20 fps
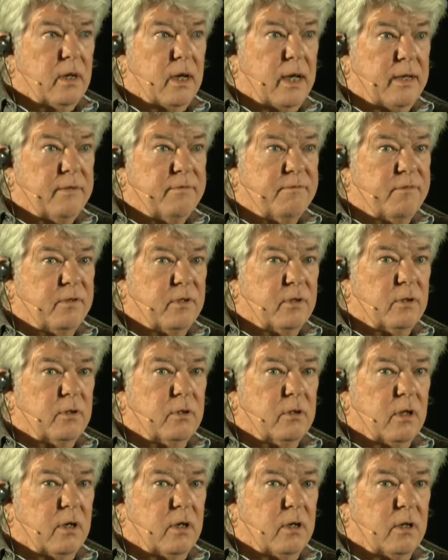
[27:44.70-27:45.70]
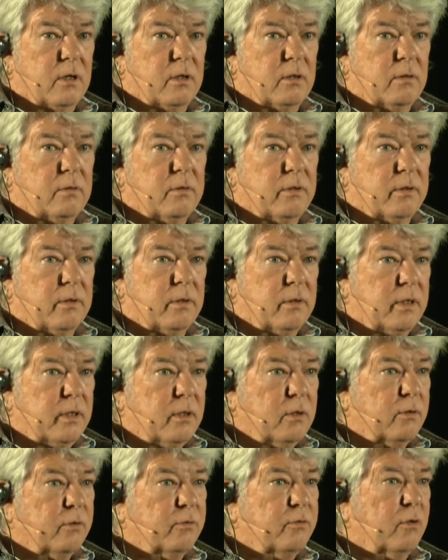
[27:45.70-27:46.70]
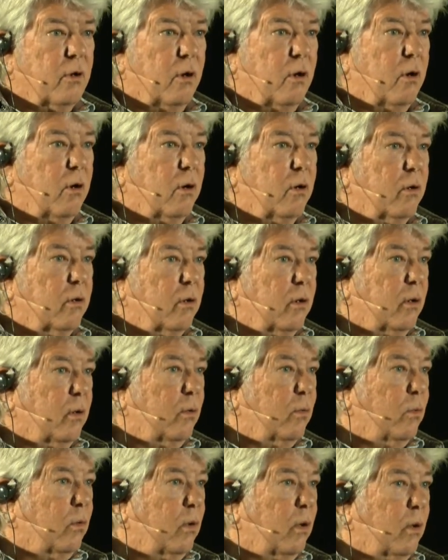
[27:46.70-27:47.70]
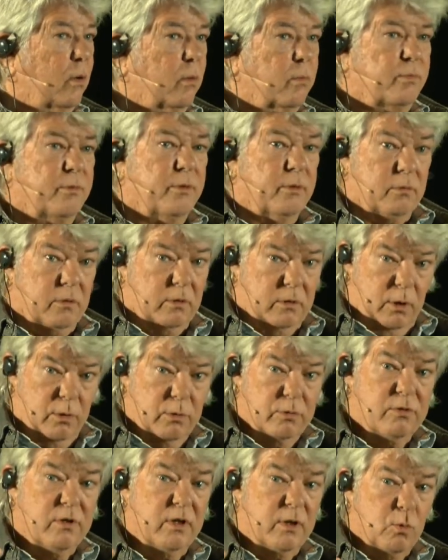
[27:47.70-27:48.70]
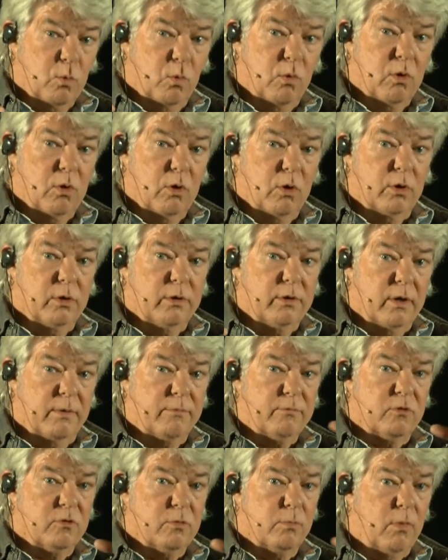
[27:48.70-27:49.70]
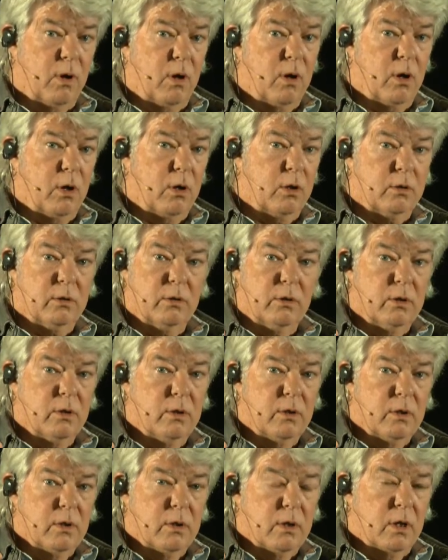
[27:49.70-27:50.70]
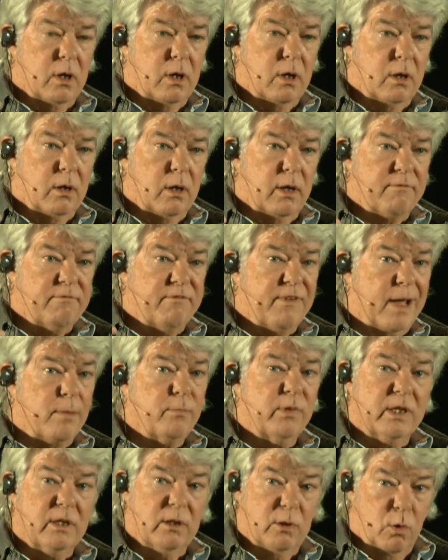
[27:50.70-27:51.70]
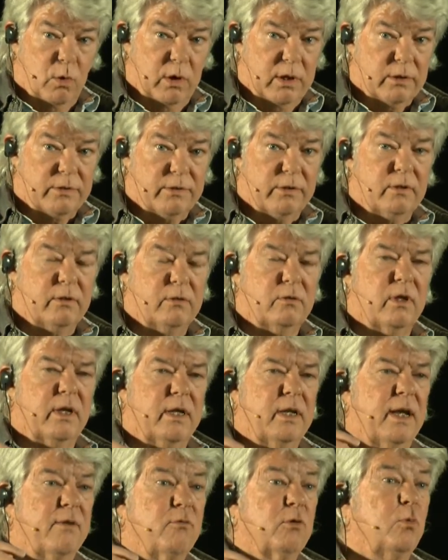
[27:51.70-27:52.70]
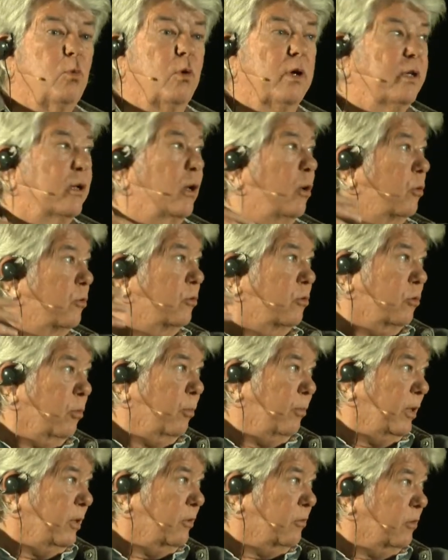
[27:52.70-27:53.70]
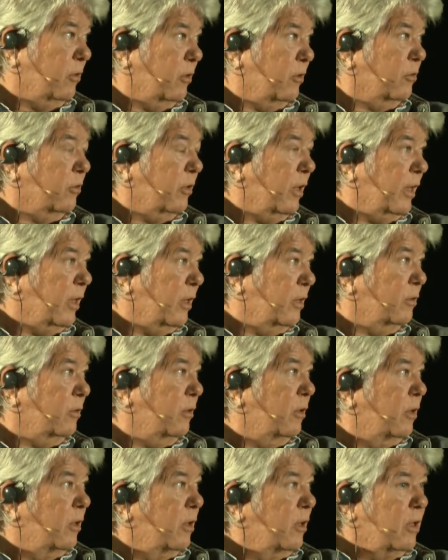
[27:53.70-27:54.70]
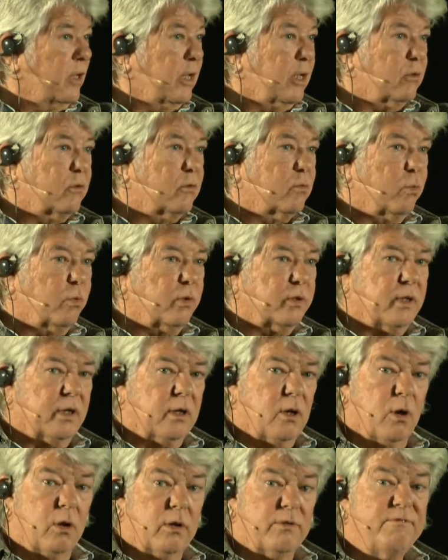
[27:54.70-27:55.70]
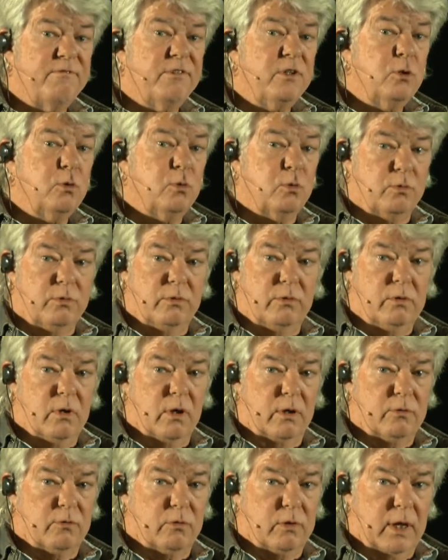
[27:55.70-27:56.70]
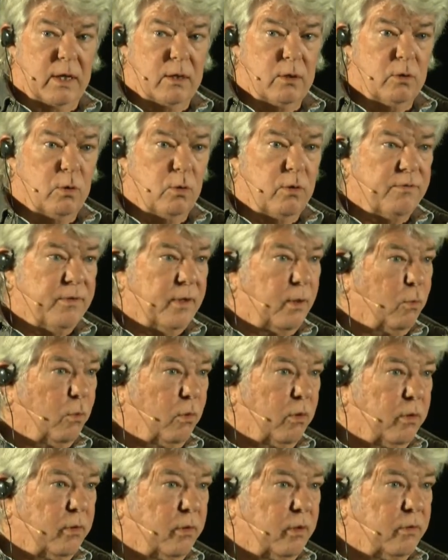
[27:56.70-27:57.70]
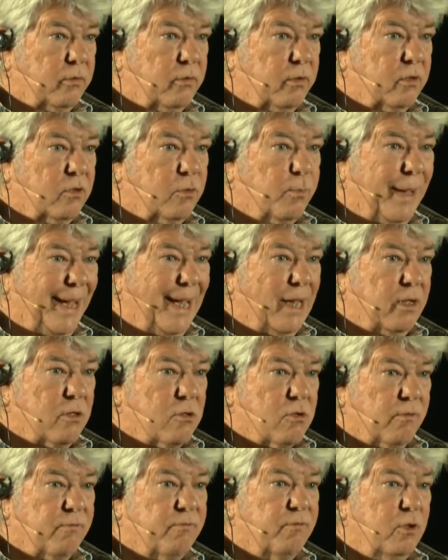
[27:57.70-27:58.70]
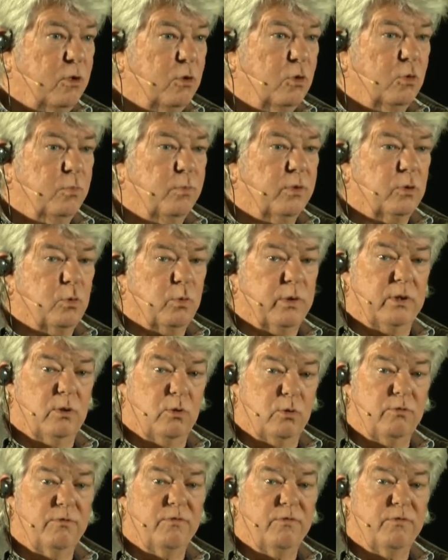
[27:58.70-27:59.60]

I feel. The hills are the closed-in world, small, and family loyalties, and everyone knows your business. And it's what they call feud country. I don't know if that word is in Spanish, a feud between two